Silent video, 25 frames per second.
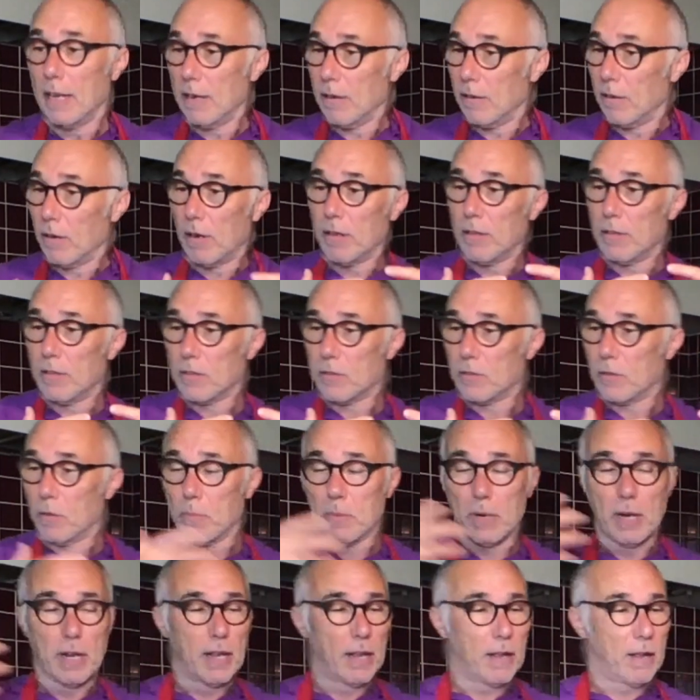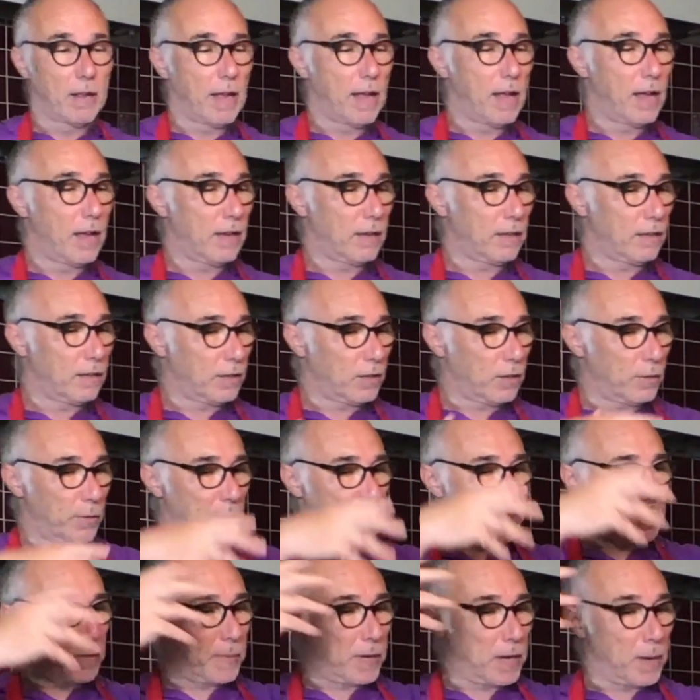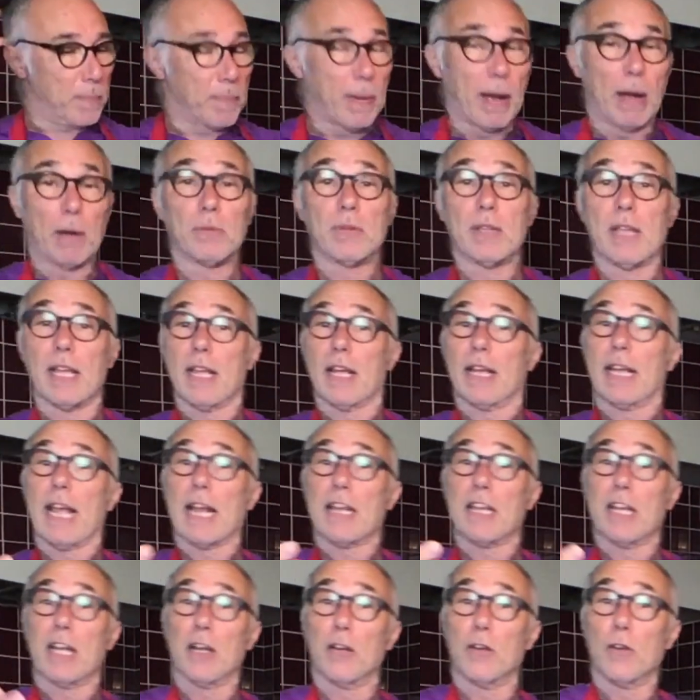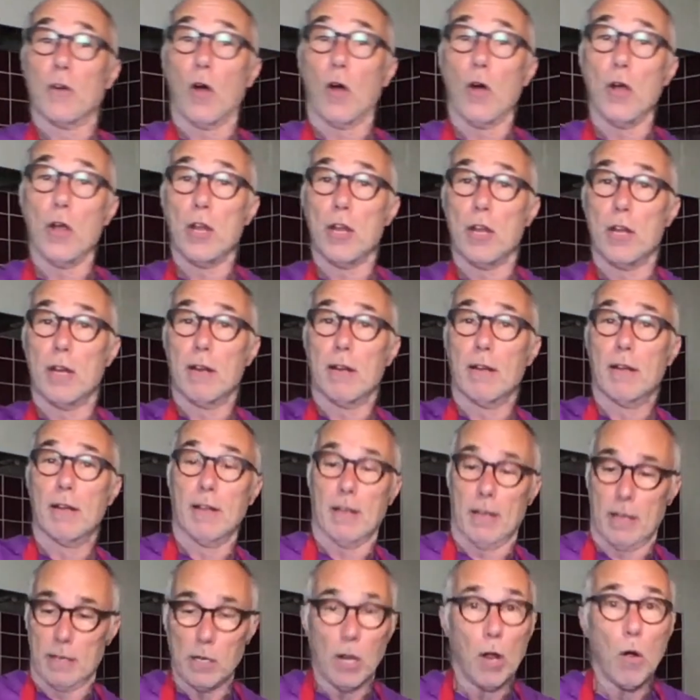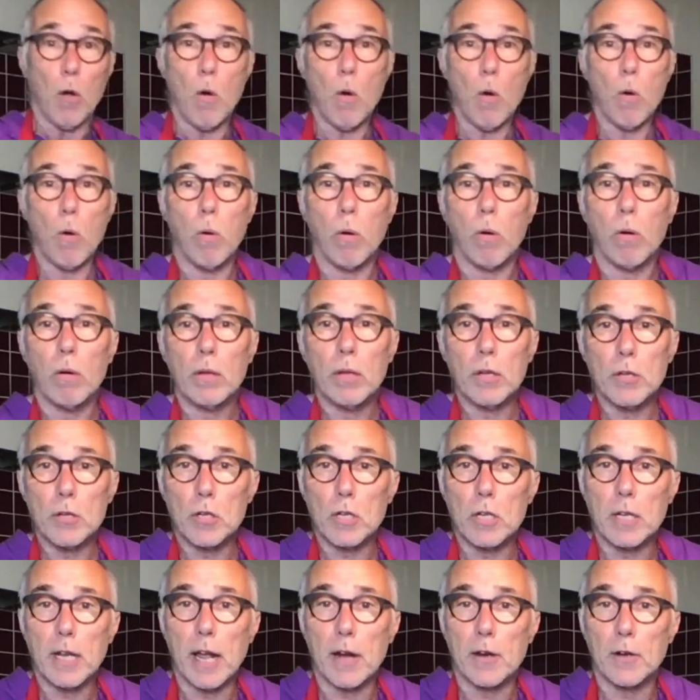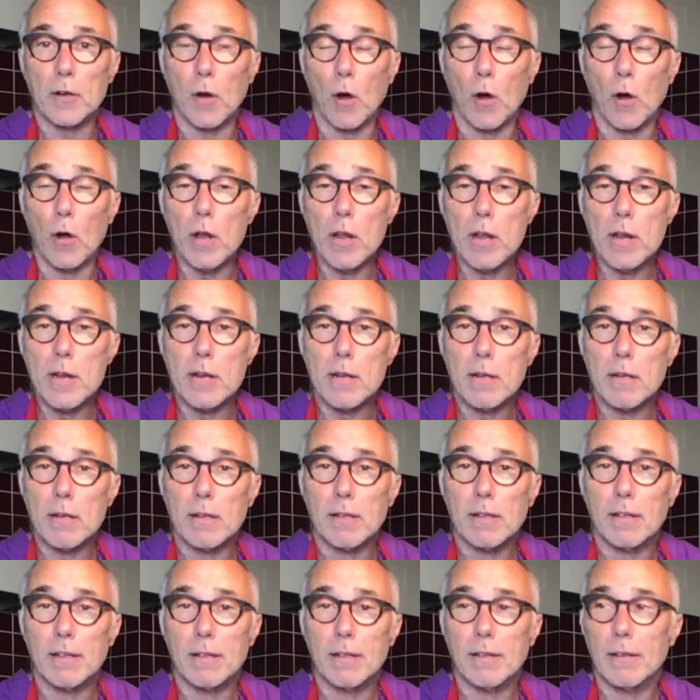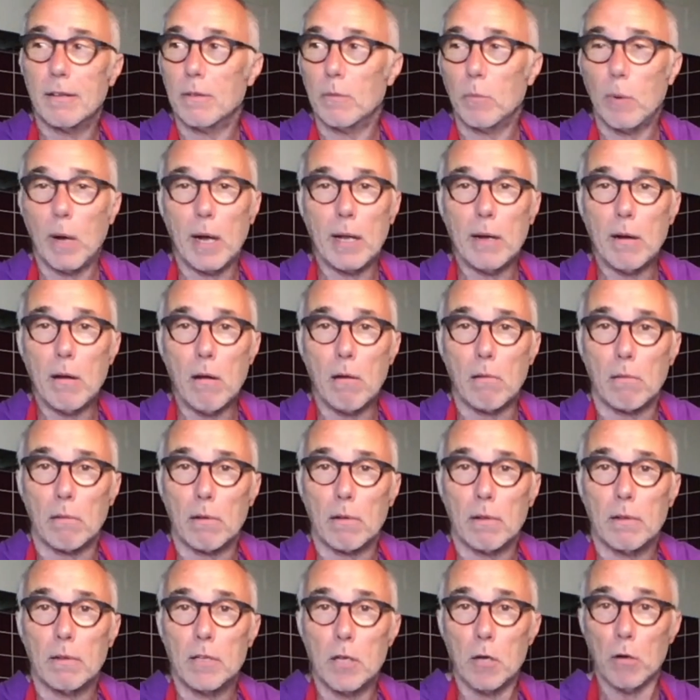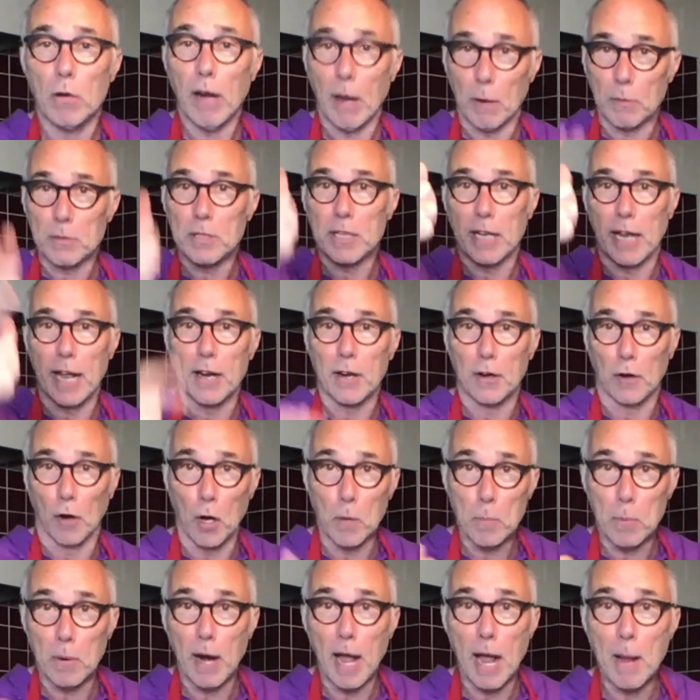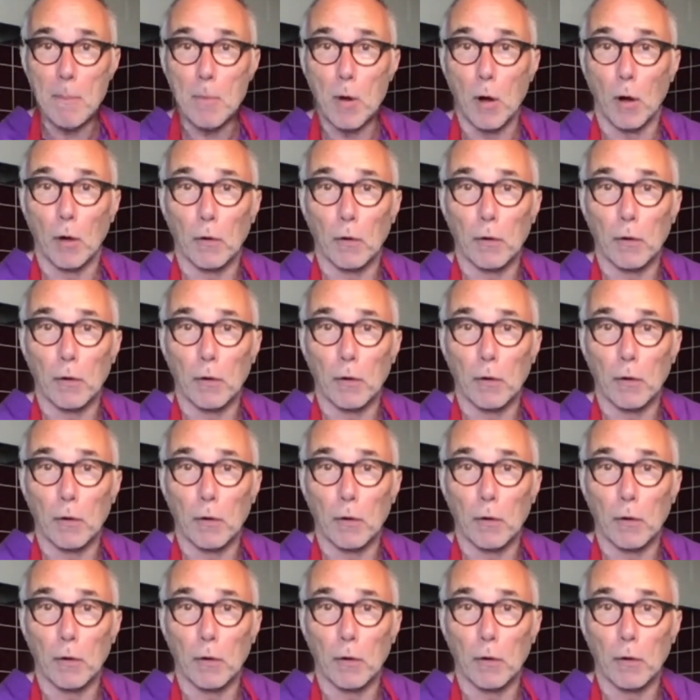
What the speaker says: And somebody questioned me about the getting annoyed. So, you shouldn't get annoyed. Why not? You're allowed to get annoyed, but I'm not.